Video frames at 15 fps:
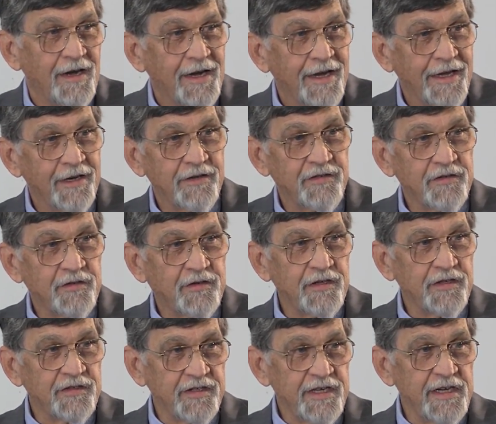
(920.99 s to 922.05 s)
It is a
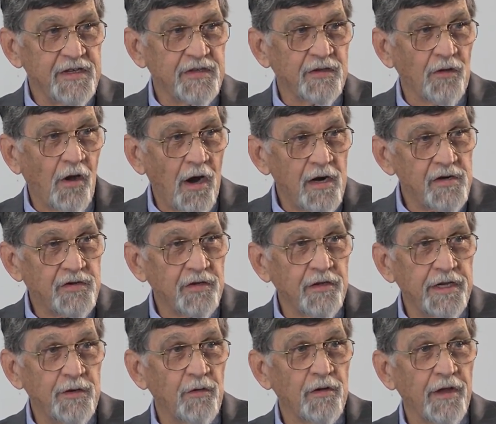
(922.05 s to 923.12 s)
disease
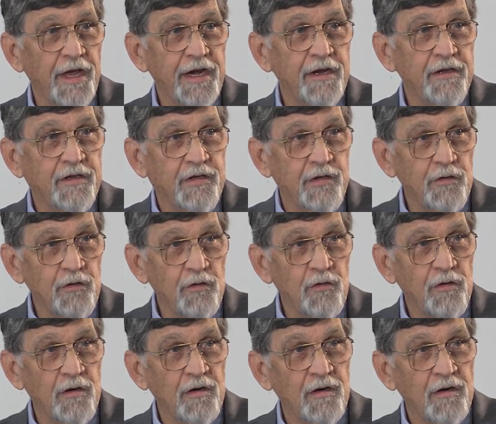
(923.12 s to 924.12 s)
largely related to